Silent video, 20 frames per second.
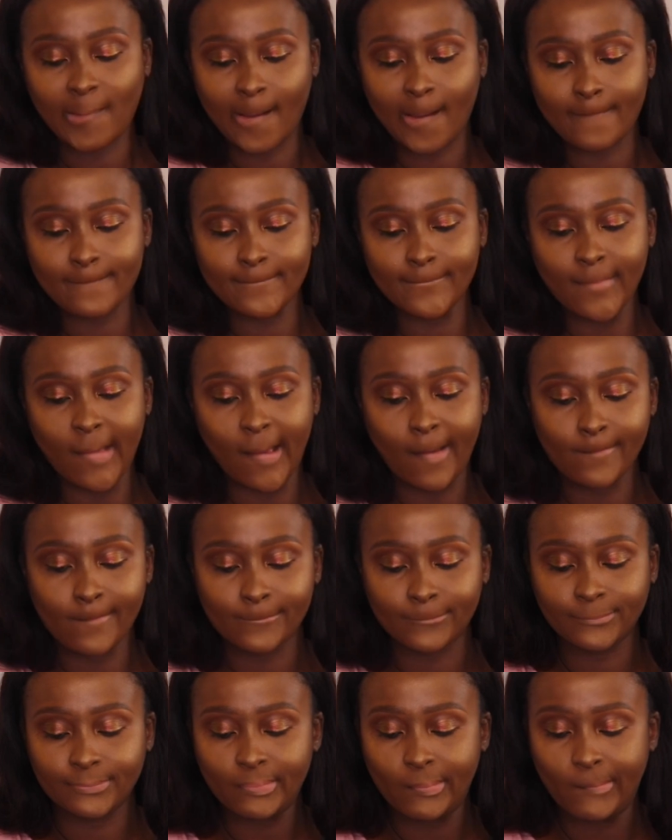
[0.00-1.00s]
because the
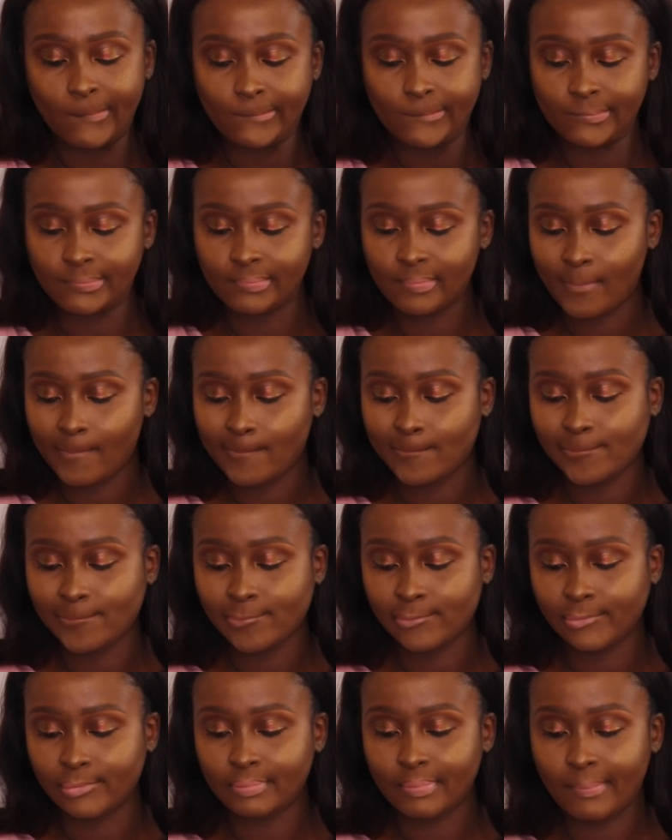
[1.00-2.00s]
shades of nudes are 2
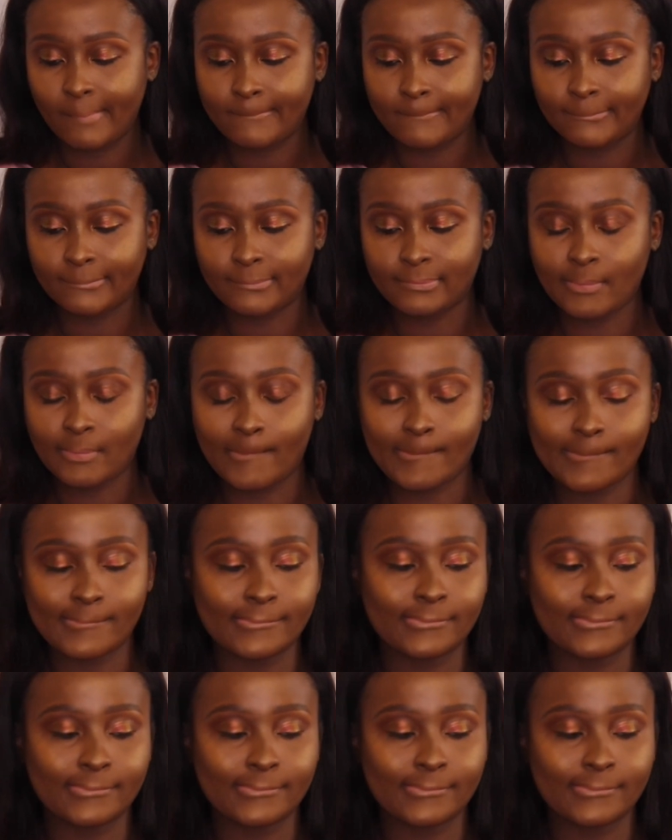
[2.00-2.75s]
different shades of nudes.